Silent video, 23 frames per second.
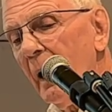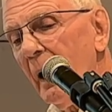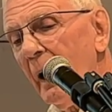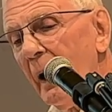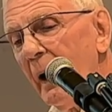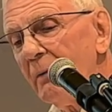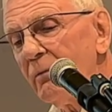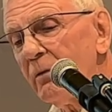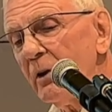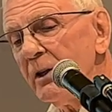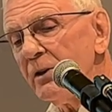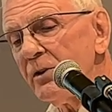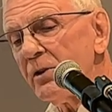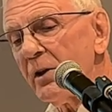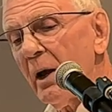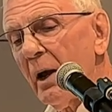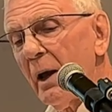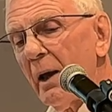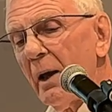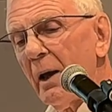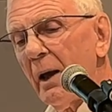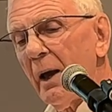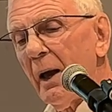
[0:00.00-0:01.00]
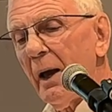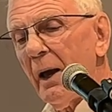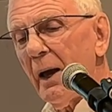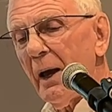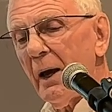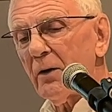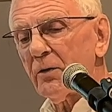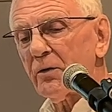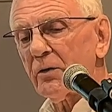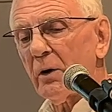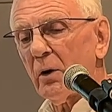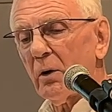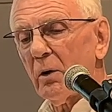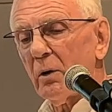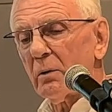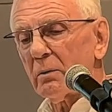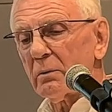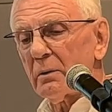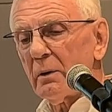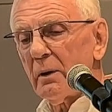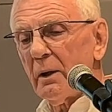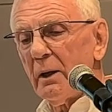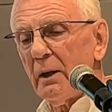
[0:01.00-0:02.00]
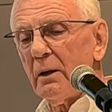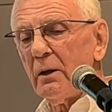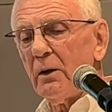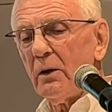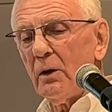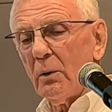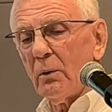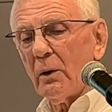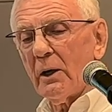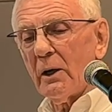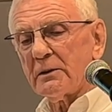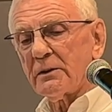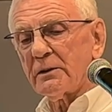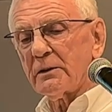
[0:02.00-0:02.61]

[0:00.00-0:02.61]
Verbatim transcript: Average household in the US